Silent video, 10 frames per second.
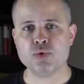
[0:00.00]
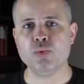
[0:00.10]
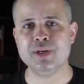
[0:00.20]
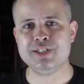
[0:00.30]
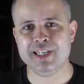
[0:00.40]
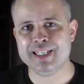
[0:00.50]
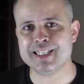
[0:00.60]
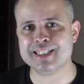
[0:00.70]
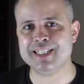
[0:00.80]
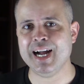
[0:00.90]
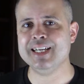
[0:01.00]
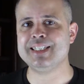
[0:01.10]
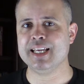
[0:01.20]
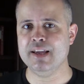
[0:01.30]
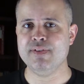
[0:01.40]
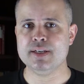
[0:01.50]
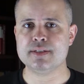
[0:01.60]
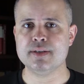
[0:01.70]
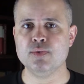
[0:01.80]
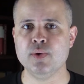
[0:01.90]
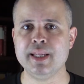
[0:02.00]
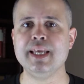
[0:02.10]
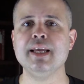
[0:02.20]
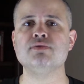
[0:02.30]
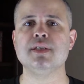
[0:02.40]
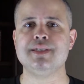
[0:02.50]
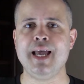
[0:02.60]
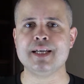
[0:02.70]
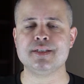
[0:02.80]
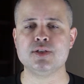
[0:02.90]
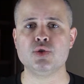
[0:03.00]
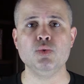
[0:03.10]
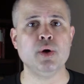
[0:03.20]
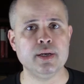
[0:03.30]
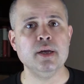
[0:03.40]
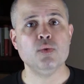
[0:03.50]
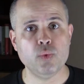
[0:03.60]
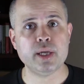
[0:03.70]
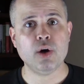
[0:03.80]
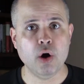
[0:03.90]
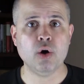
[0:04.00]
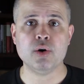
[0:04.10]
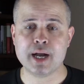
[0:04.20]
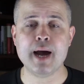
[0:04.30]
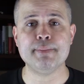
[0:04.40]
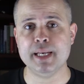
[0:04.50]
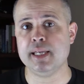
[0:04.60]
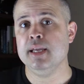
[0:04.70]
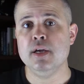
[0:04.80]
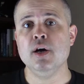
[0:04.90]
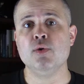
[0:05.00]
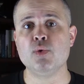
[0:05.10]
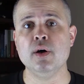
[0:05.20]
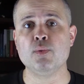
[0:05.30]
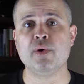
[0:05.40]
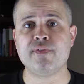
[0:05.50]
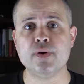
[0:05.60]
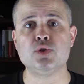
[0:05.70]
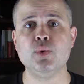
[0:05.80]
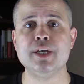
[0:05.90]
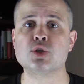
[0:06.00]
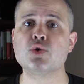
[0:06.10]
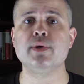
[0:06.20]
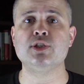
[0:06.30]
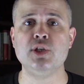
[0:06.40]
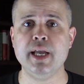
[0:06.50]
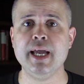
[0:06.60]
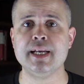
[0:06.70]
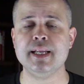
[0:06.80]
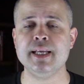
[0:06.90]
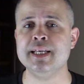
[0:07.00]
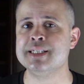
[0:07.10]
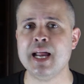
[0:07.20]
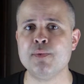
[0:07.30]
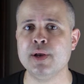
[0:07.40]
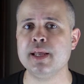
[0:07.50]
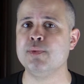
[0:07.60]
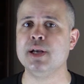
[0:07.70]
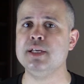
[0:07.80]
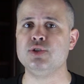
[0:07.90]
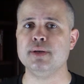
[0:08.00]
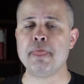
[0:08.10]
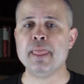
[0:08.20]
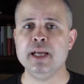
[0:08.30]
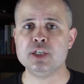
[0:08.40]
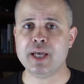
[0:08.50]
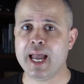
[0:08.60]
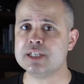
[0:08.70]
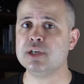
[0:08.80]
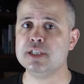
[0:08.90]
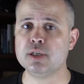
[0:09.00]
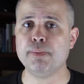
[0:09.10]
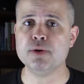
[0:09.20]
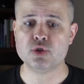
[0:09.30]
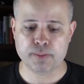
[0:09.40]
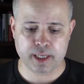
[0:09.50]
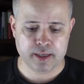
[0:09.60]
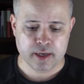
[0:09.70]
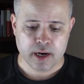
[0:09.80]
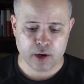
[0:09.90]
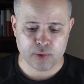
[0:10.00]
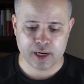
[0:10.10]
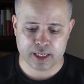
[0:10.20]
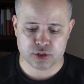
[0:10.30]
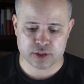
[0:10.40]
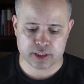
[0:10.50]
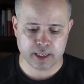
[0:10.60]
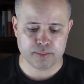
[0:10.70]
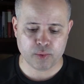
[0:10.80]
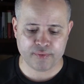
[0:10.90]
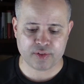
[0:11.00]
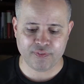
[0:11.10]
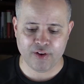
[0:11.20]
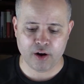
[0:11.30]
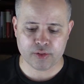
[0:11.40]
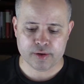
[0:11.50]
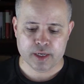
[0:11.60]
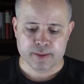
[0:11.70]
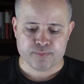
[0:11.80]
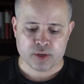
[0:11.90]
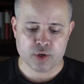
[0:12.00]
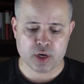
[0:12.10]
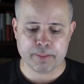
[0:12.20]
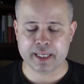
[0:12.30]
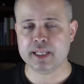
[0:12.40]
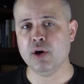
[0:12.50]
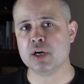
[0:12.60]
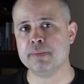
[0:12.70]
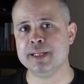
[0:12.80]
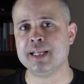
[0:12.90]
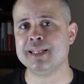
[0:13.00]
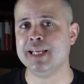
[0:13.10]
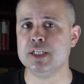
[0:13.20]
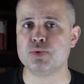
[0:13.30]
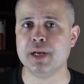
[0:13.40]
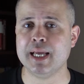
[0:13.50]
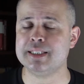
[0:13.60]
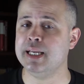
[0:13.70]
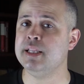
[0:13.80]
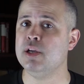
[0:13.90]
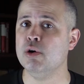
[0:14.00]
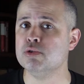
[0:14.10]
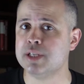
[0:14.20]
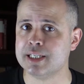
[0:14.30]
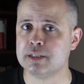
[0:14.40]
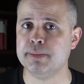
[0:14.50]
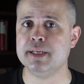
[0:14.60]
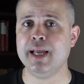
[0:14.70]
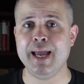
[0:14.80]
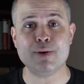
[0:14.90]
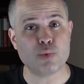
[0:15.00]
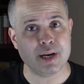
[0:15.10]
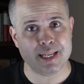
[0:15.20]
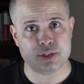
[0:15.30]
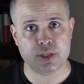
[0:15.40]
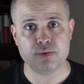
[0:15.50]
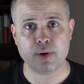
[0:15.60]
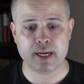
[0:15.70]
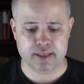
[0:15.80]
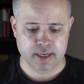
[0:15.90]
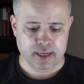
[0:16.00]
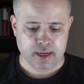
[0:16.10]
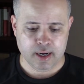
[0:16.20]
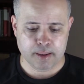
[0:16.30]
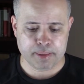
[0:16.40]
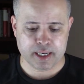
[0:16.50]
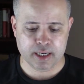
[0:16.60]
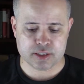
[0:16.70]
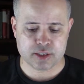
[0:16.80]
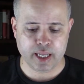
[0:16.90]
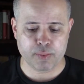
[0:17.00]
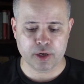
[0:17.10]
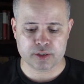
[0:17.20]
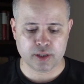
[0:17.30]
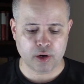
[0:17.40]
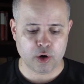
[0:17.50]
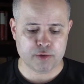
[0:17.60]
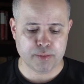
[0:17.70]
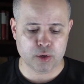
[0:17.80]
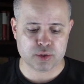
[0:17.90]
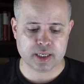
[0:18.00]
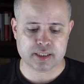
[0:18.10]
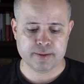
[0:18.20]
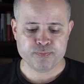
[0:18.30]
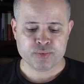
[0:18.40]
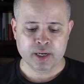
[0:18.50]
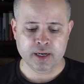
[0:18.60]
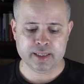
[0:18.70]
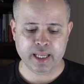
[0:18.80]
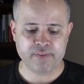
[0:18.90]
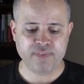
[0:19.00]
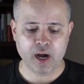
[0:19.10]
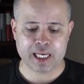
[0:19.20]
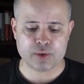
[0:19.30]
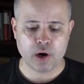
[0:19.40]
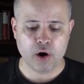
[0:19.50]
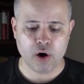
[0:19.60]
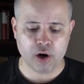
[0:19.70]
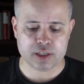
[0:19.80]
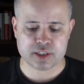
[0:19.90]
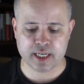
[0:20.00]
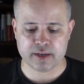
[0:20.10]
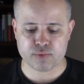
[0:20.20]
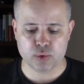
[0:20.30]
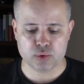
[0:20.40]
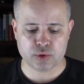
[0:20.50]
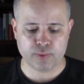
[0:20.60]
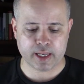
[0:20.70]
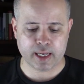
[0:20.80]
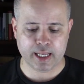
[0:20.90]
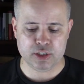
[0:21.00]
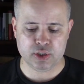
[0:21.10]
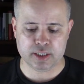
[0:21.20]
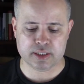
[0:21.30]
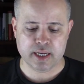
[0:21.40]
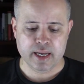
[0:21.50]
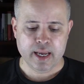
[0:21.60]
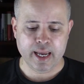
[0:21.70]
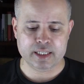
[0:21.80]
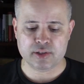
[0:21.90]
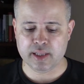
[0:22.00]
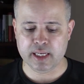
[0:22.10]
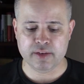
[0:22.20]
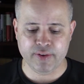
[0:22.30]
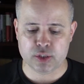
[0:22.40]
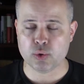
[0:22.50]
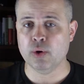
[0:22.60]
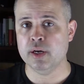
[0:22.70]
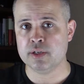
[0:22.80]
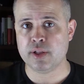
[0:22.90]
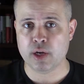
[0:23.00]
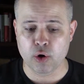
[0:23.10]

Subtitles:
what Jesus died to give us, what he gives us access to, what we call commonly referred to as Christianity, is not really a religion. It's actually supposed to be a relationship with the Father. You can make the argument that the Israelites in the Old Testament had religion, right? Because they were under the law of Moses. They followed a hard set of rules and regulations. And to the individual under the